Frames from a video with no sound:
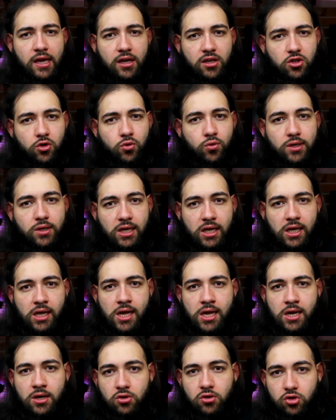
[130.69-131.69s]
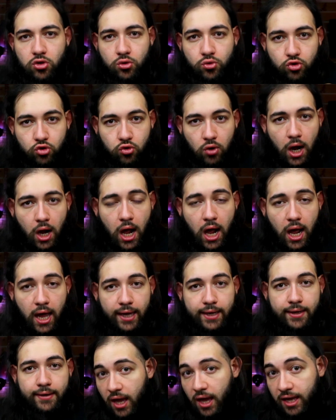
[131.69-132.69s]
You need to
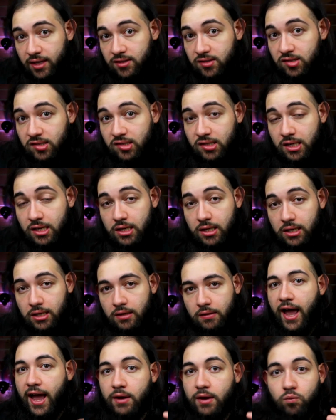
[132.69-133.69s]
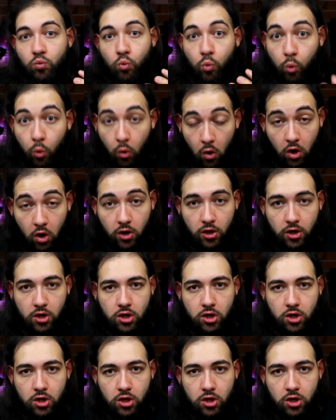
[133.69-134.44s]
try and see and work